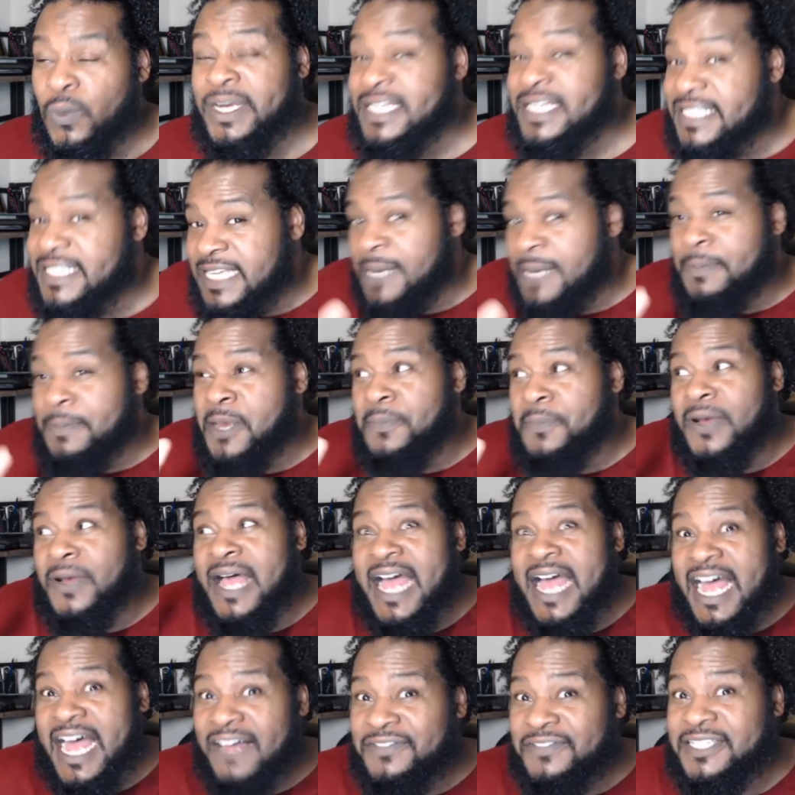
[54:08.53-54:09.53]
When you see
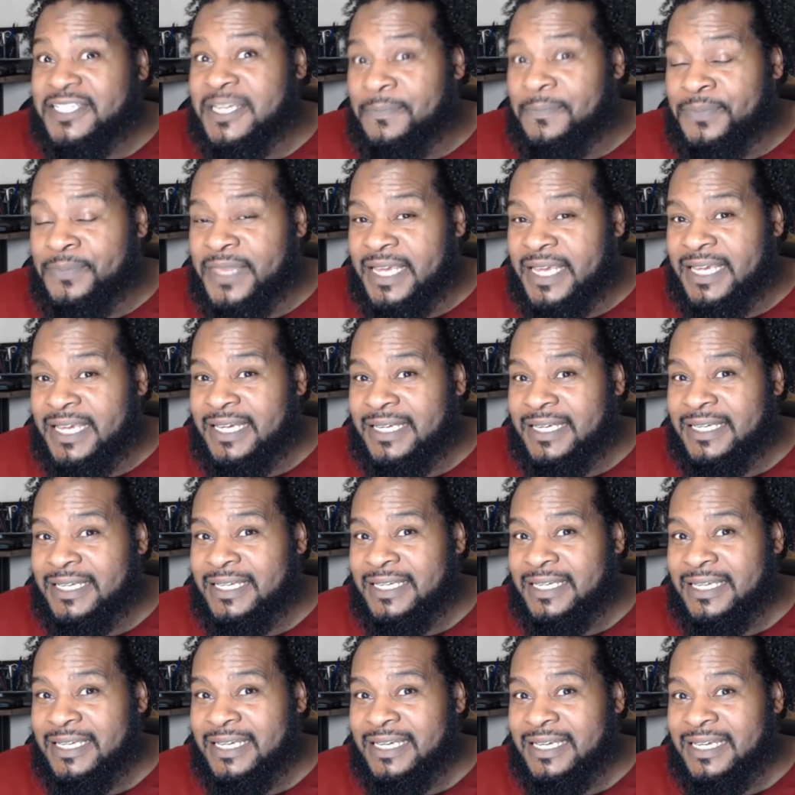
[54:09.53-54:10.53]
people have something,
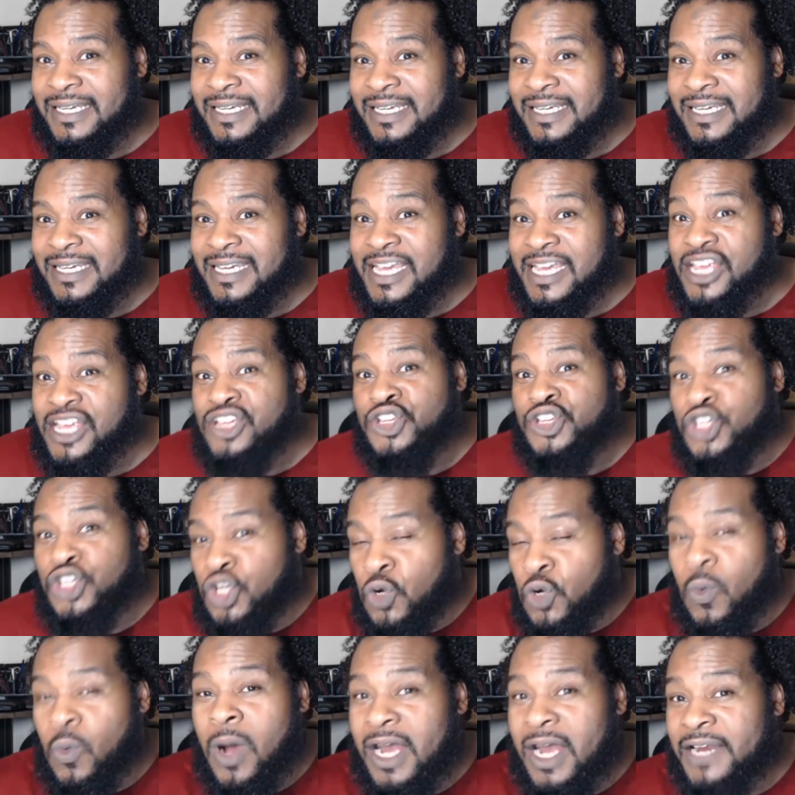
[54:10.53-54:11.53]

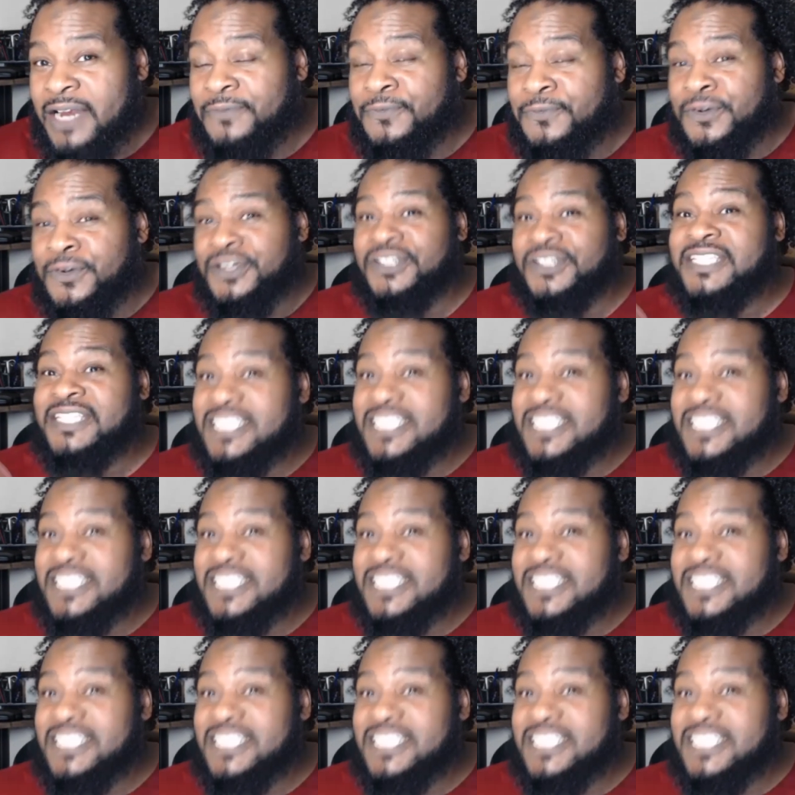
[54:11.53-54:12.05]
you want it for